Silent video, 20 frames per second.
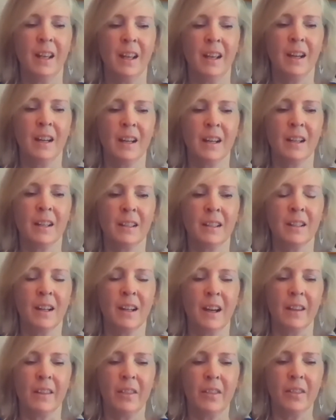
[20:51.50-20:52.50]
And
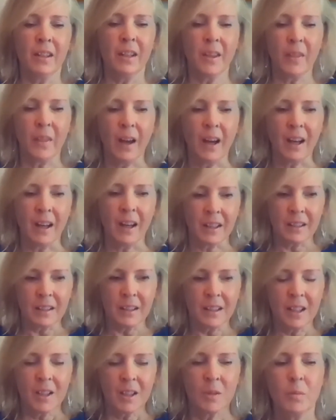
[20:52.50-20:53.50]
I think
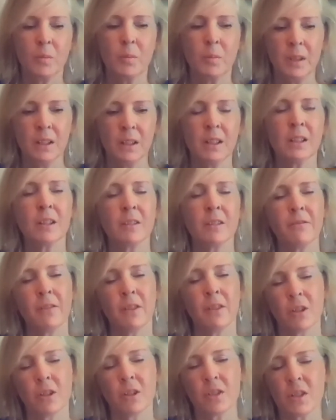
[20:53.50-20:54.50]
that being a
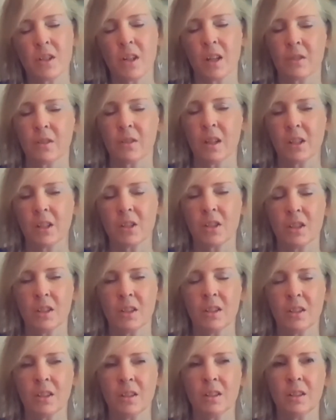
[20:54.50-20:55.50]
first
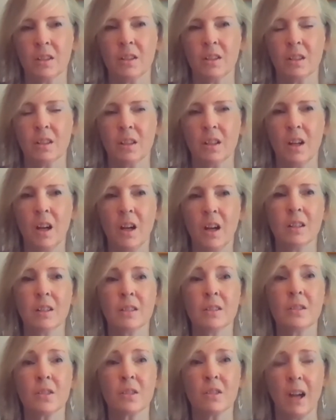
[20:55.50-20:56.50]
generation
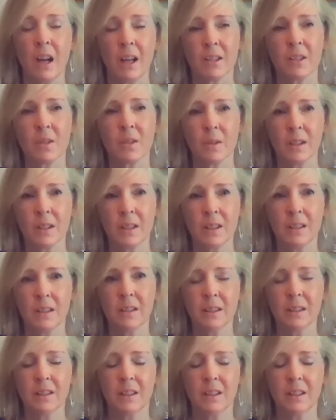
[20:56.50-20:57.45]
college graduate